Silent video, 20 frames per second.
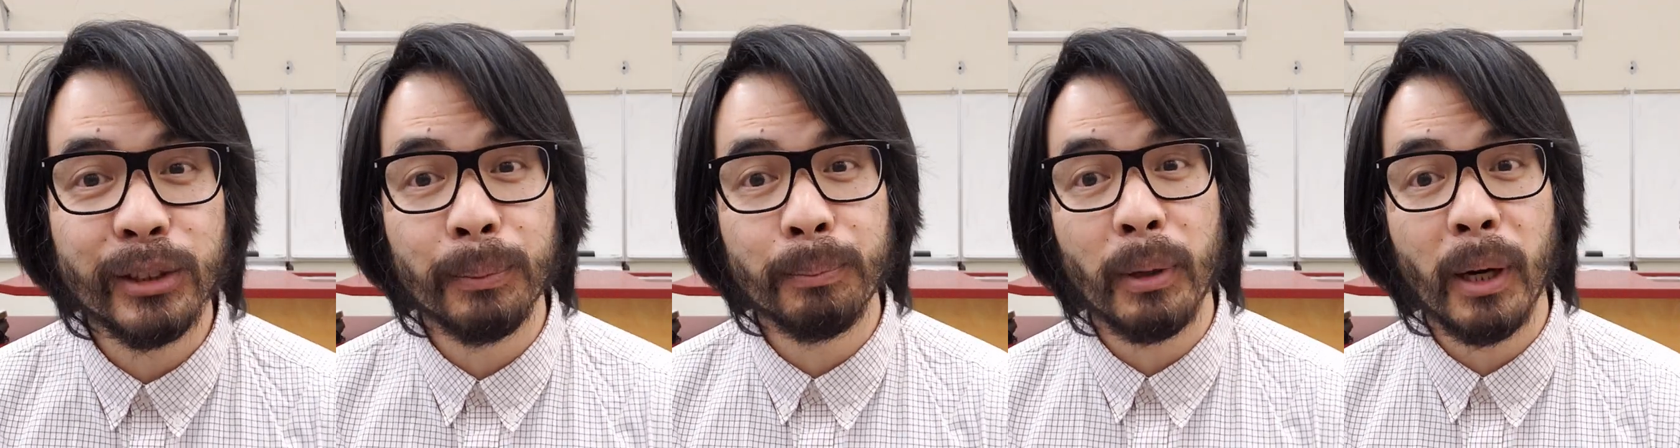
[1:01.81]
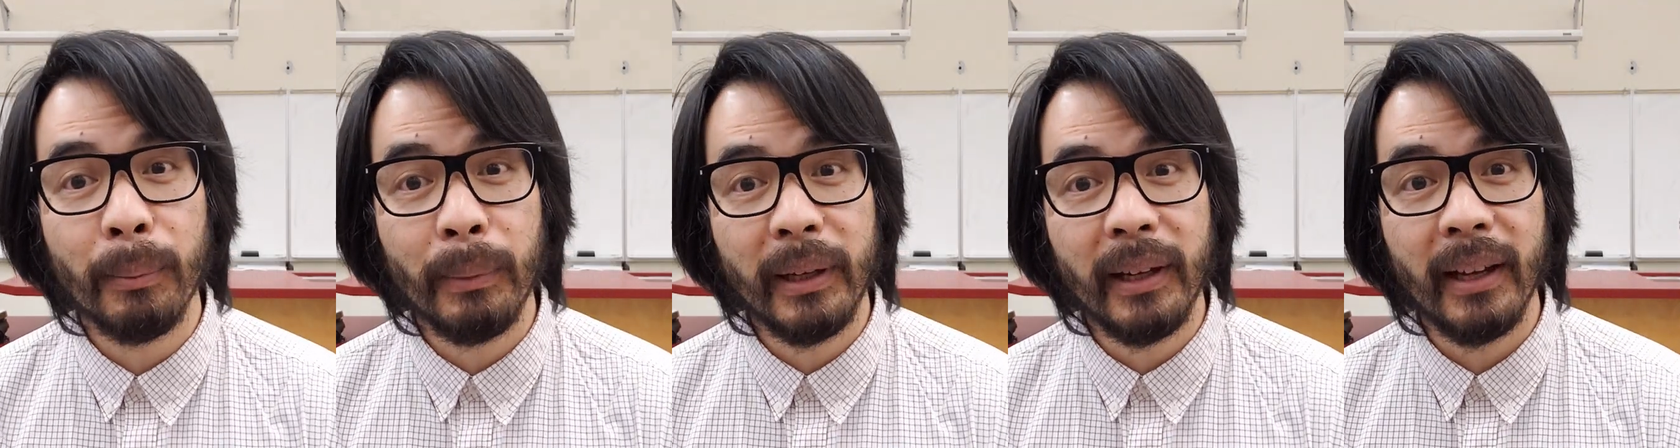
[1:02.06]

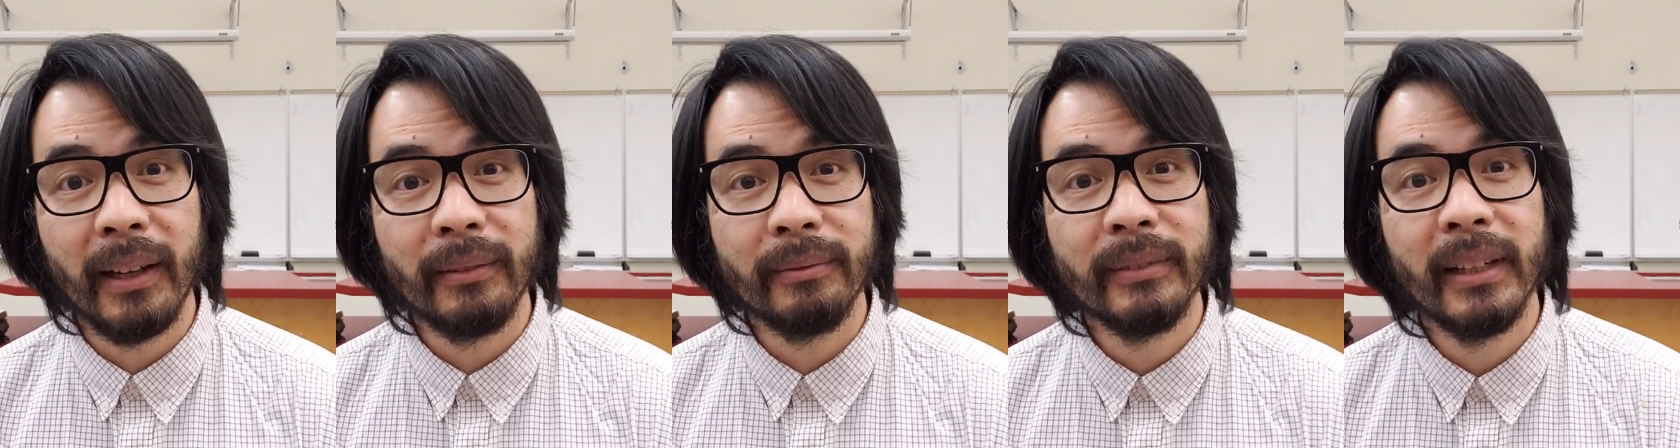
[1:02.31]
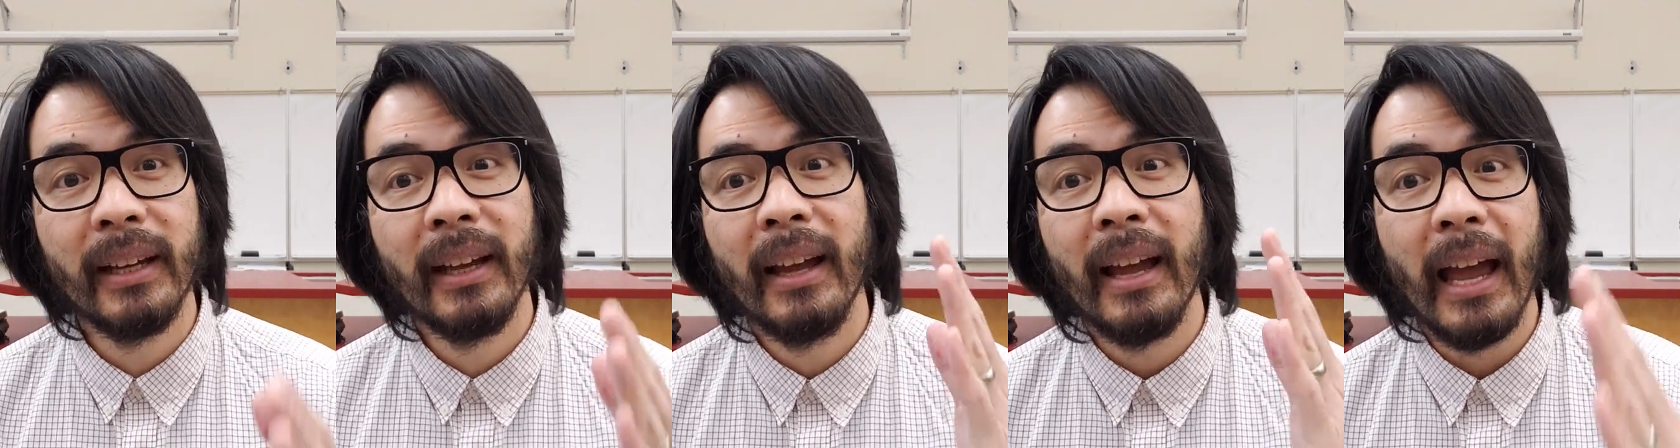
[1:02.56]
department head
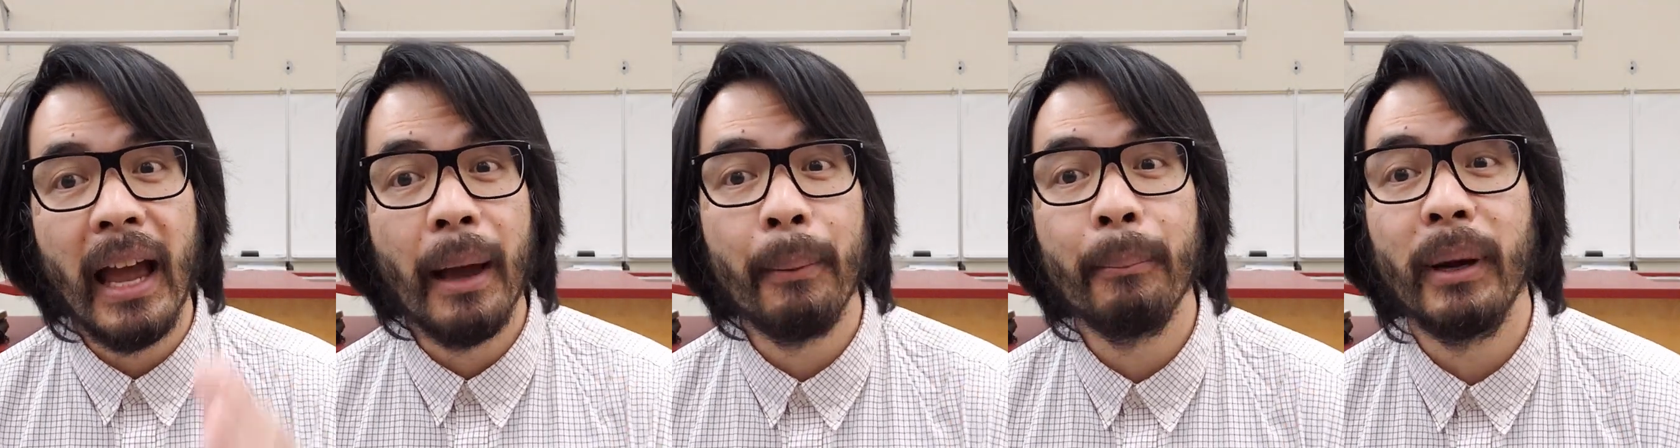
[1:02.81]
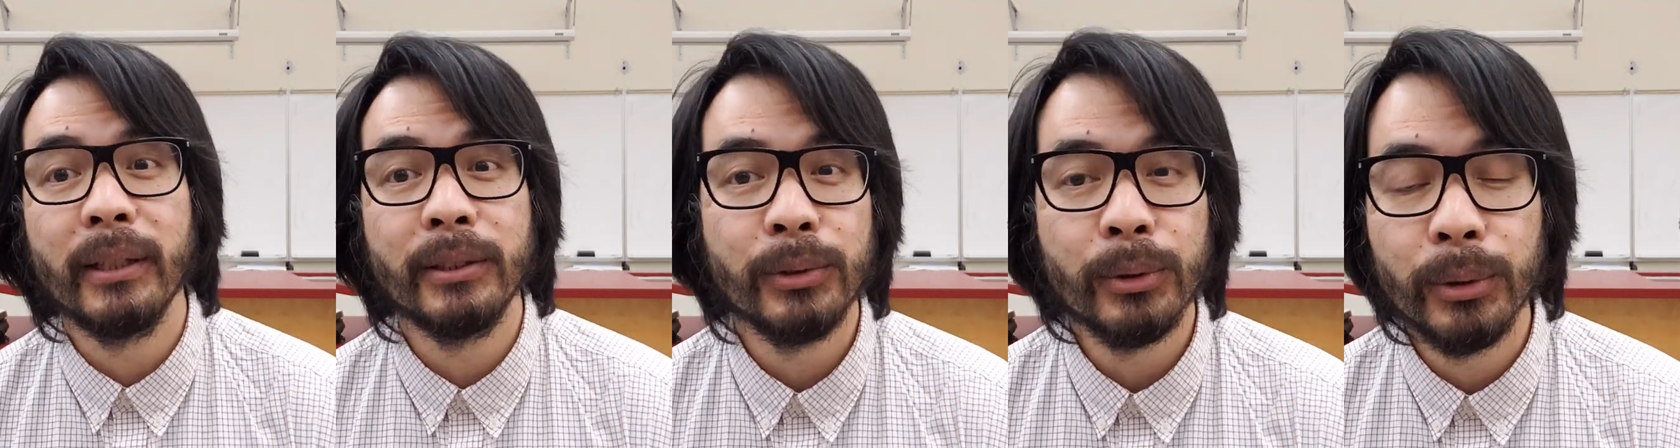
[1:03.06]
at
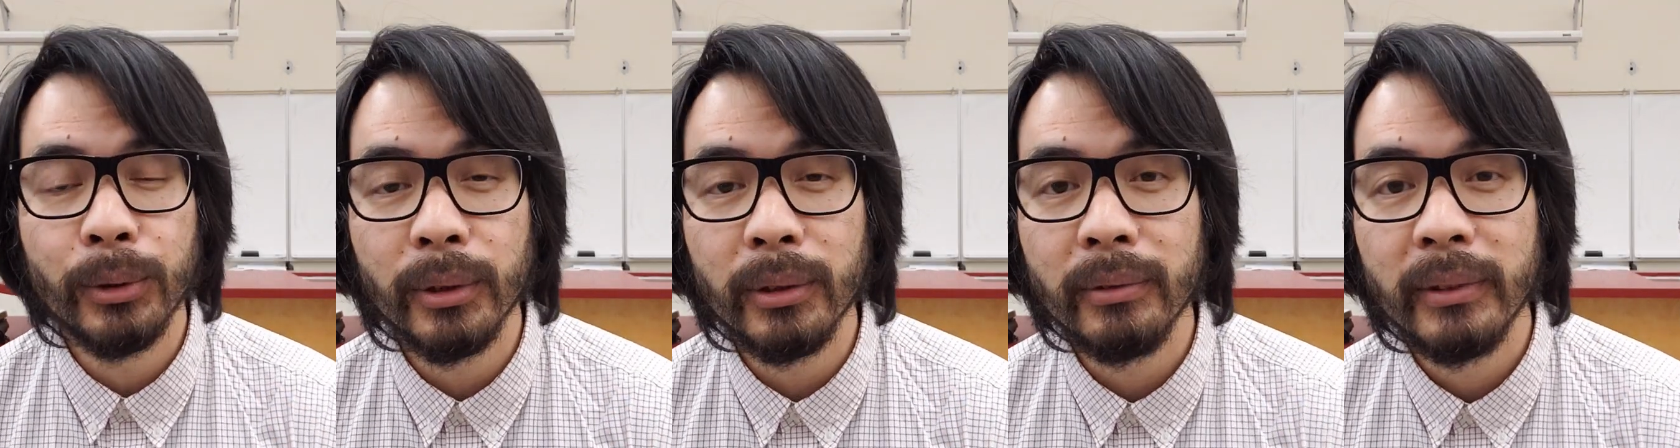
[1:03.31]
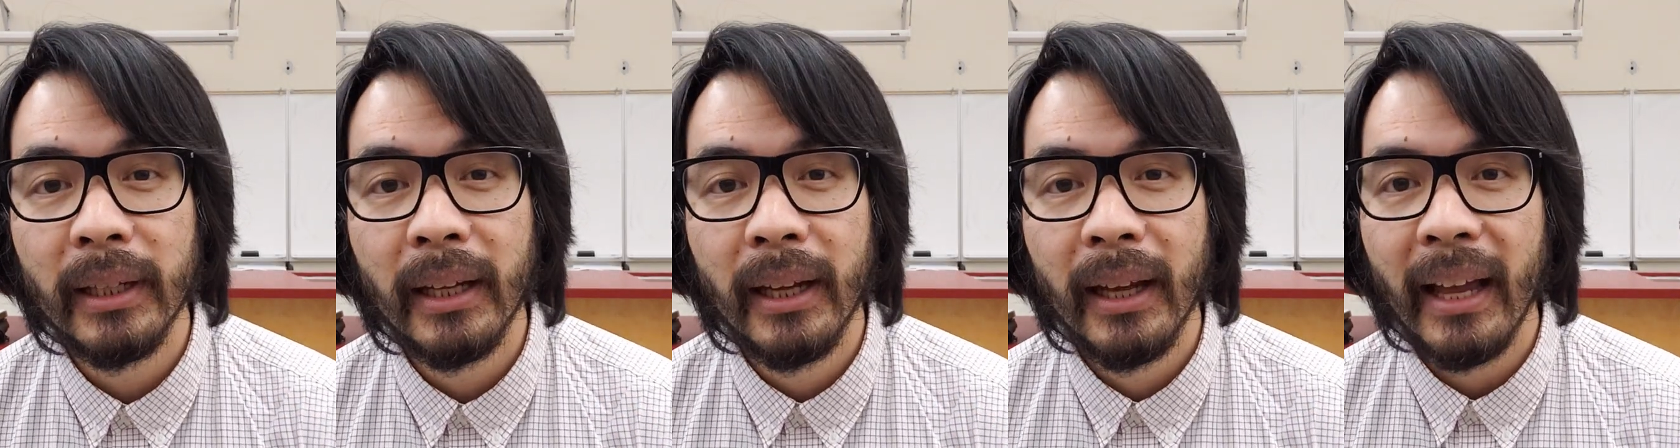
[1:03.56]
my
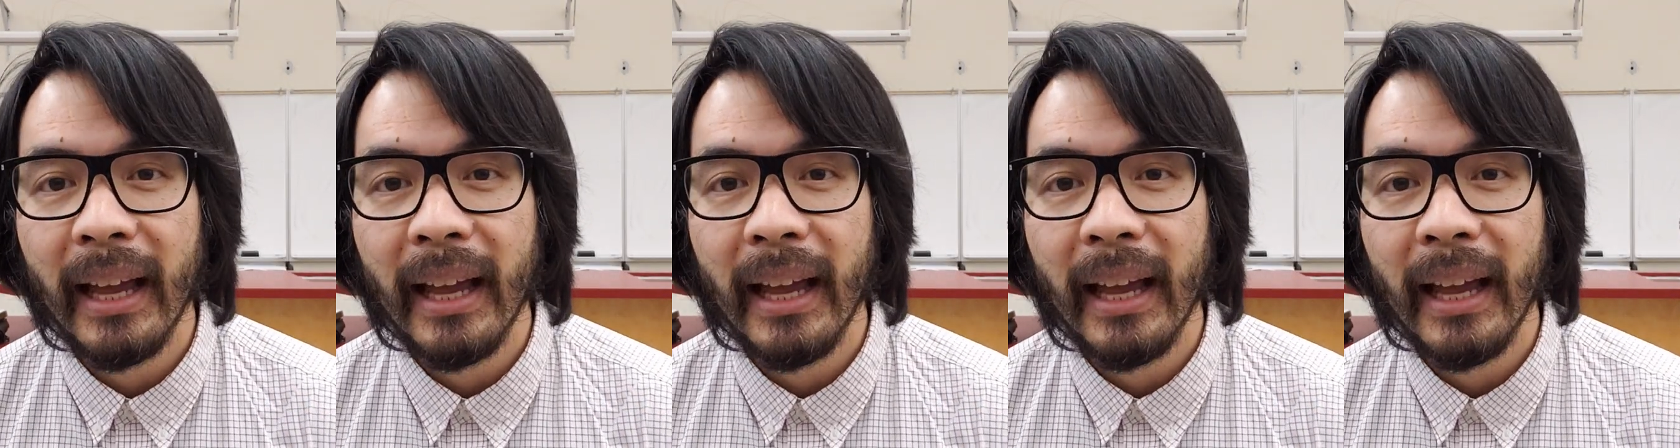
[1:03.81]
school